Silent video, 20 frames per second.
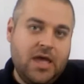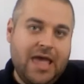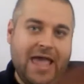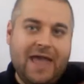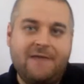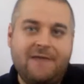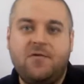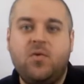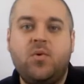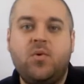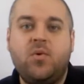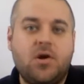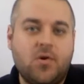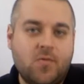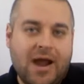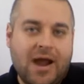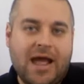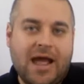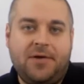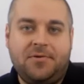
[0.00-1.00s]
everywhere
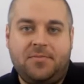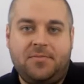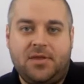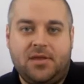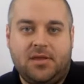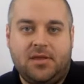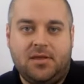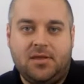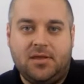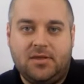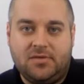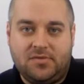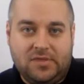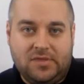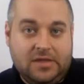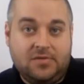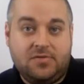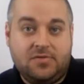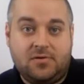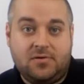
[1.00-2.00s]
around me is
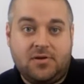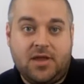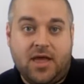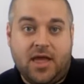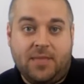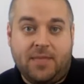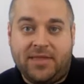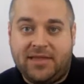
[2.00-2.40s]
Eastern Time.